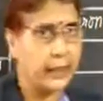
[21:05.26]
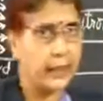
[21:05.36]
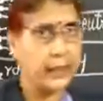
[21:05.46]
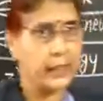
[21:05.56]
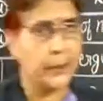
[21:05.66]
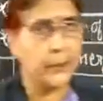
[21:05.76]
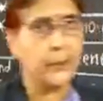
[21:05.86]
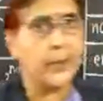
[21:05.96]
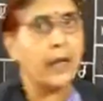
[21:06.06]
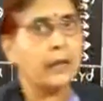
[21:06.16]
energy.
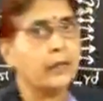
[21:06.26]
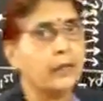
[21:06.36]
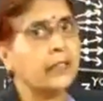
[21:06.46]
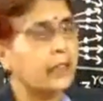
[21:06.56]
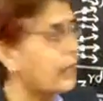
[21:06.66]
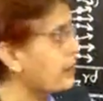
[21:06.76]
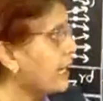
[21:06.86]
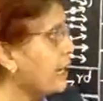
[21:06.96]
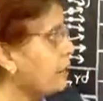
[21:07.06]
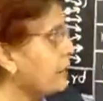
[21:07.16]
Now the third
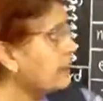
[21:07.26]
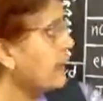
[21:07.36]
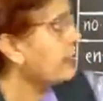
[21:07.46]
type is